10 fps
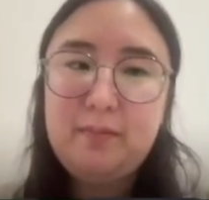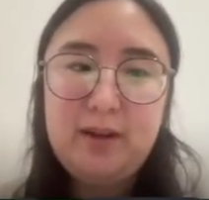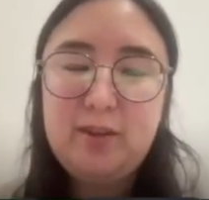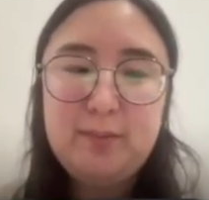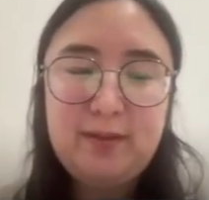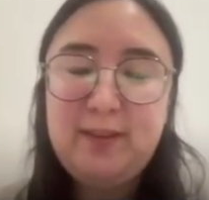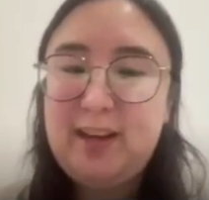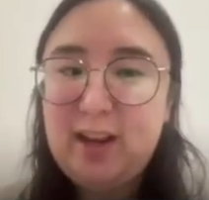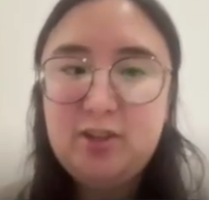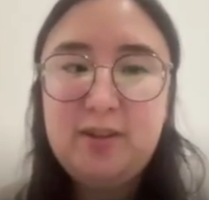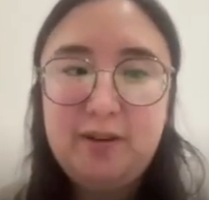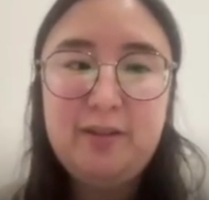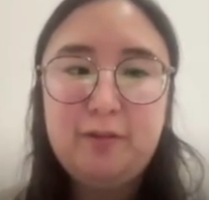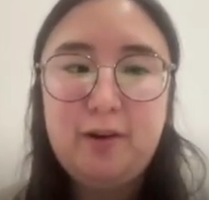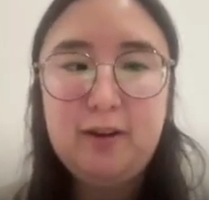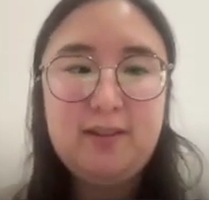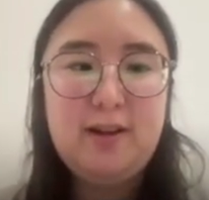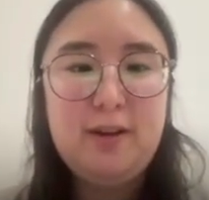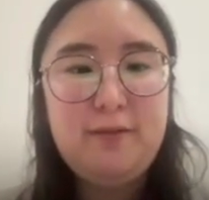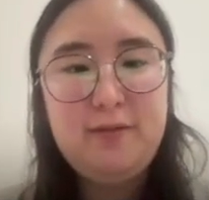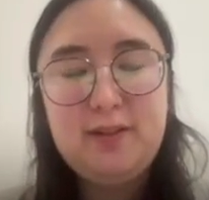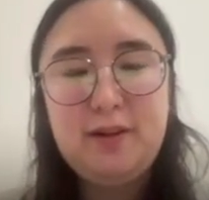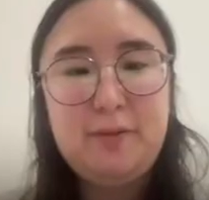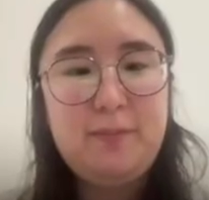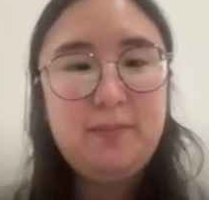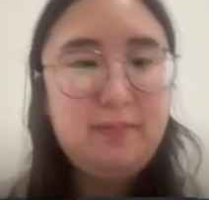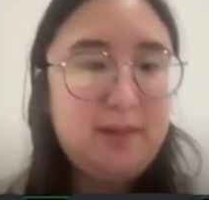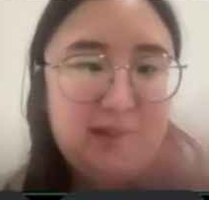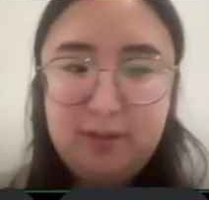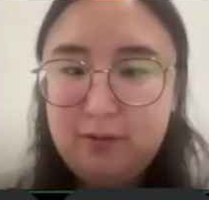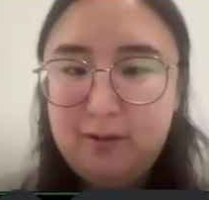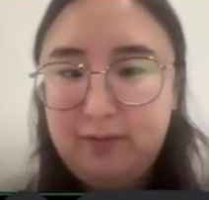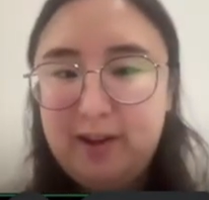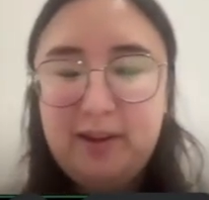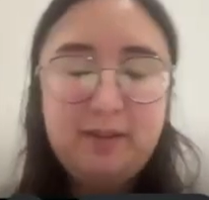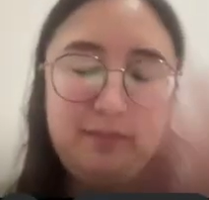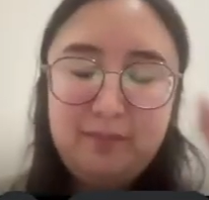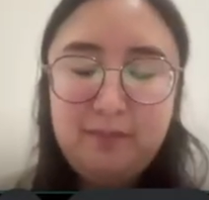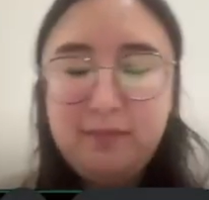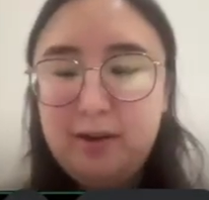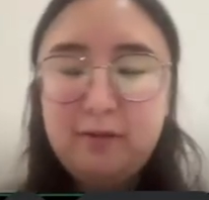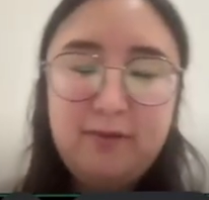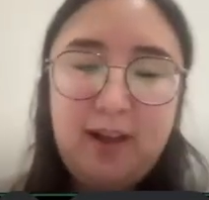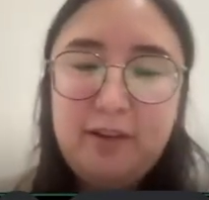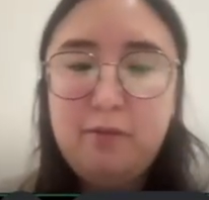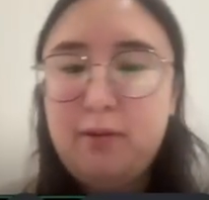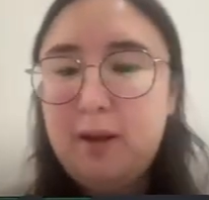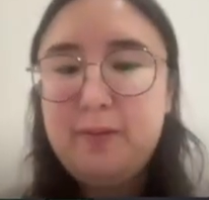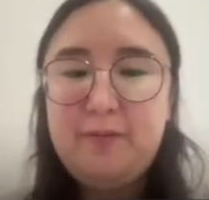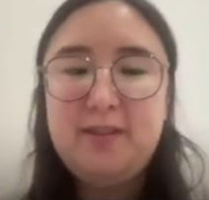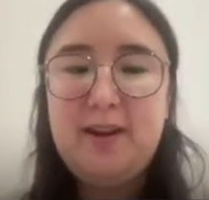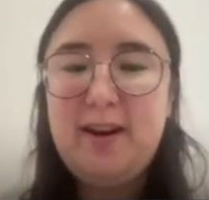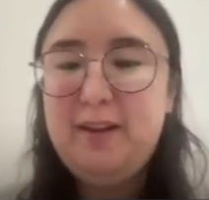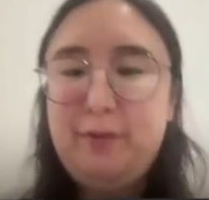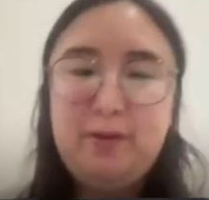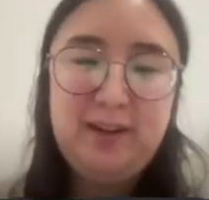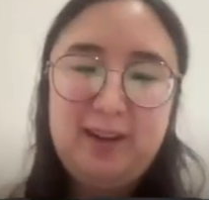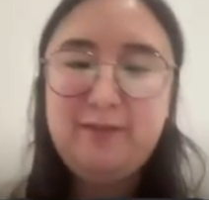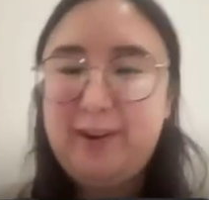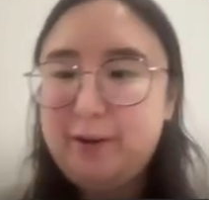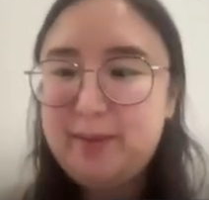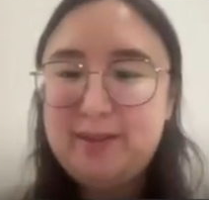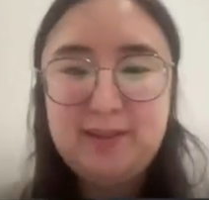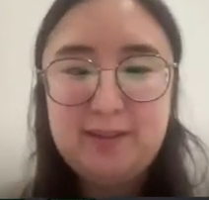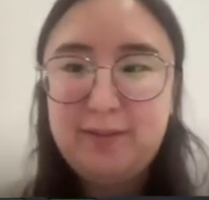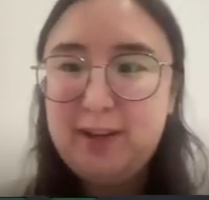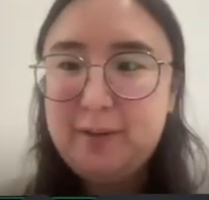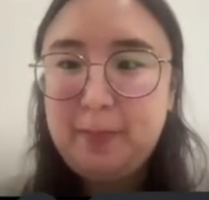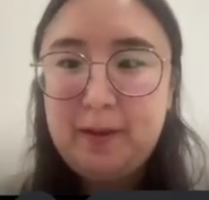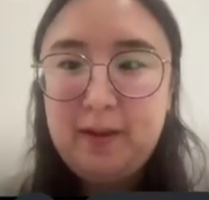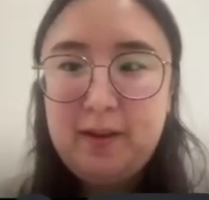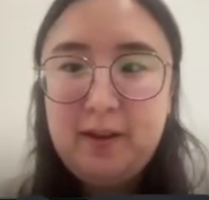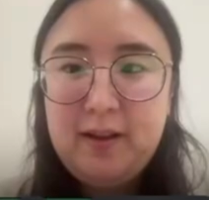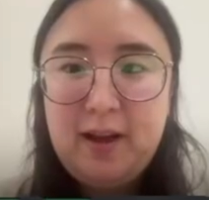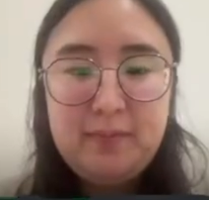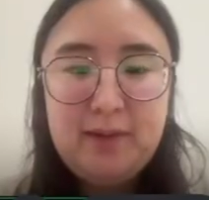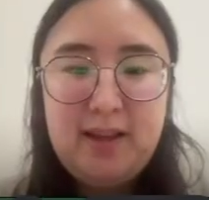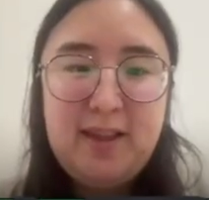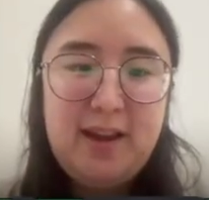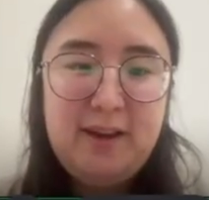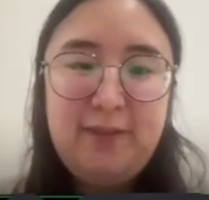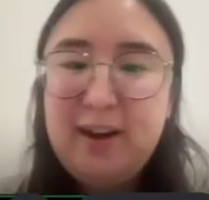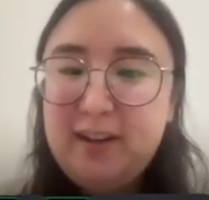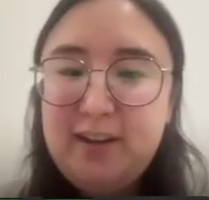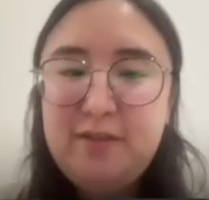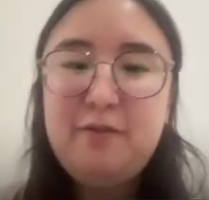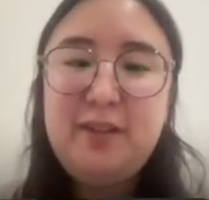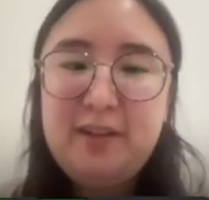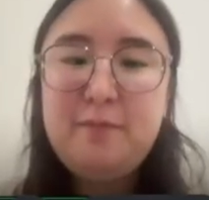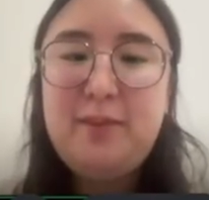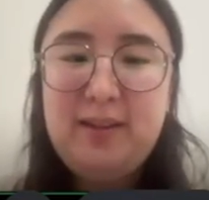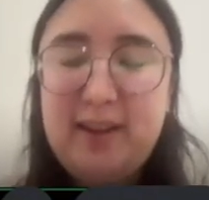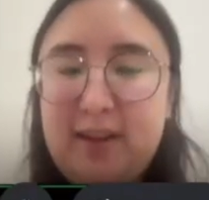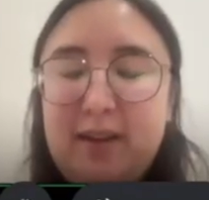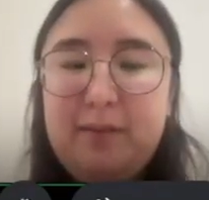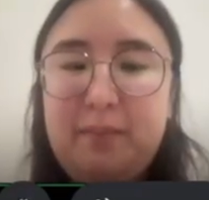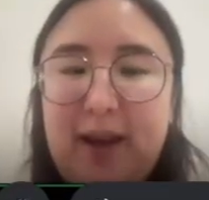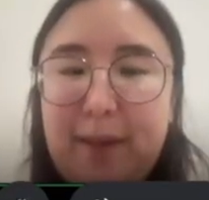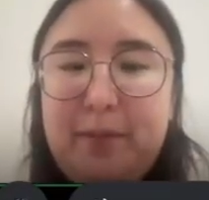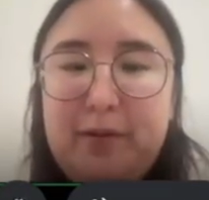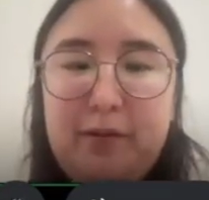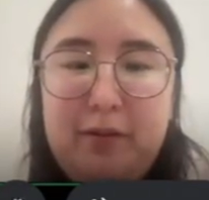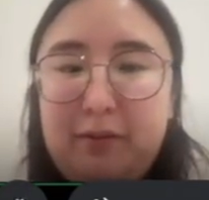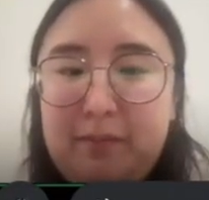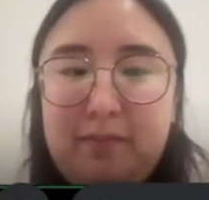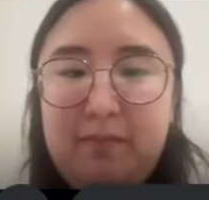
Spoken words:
in terms of like engineering the wrong stuff. So this is sort of like, value prop of design if you want to get very business of it. And then finally, you don't need to be like a capital